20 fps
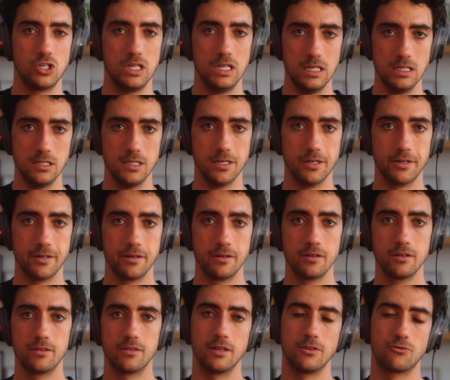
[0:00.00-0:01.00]
easier
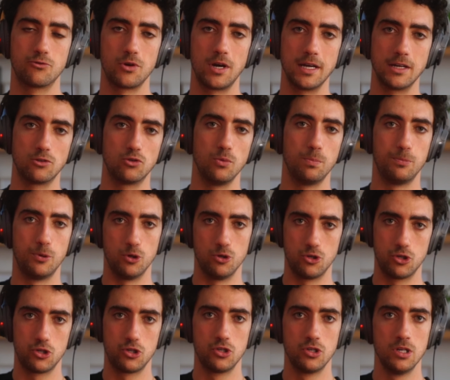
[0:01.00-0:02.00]
than trying to
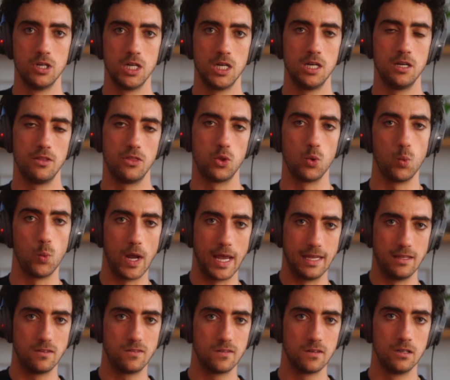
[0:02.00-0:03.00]
push the
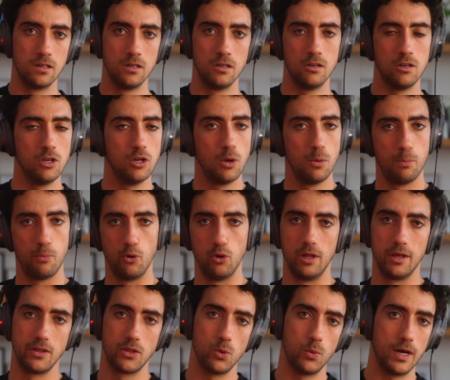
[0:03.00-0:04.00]
weight.
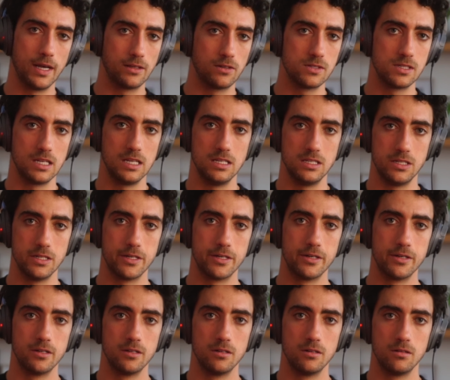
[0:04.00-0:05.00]
Pulling the weight is easier.
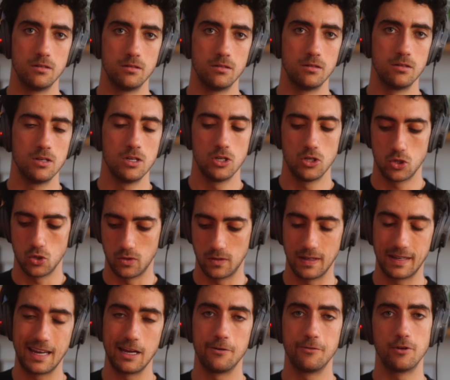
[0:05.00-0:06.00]
So take
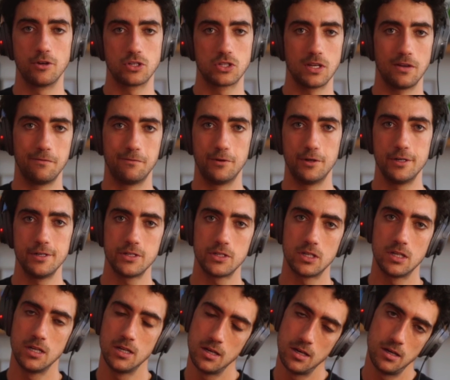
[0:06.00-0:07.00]
care of yourself first,
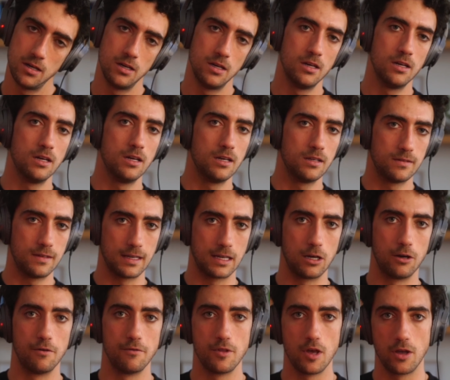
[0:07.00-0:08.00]
take care
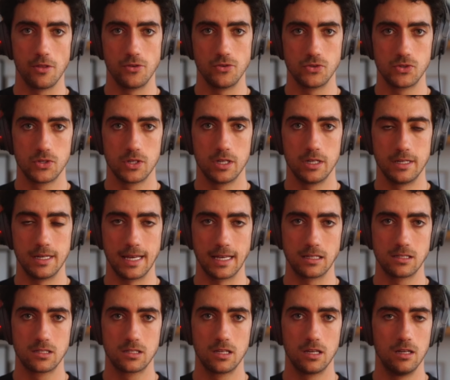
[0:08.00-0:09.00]
of the others
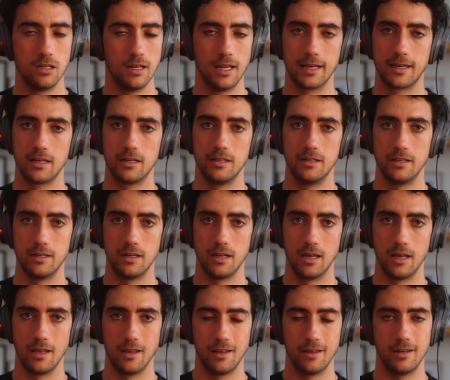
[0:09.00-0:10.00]
next. Like in
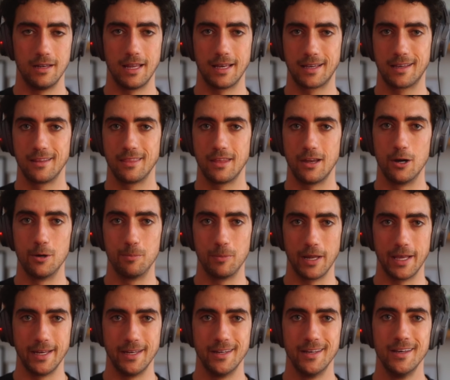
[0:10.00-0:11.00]
the
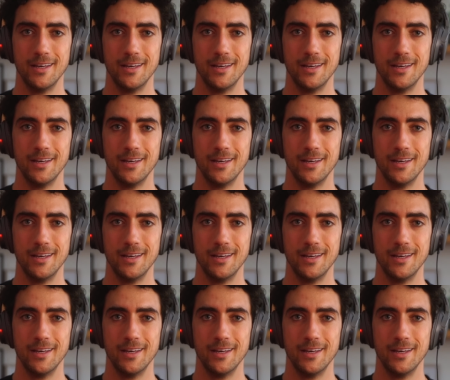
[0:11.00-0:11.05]
airplane,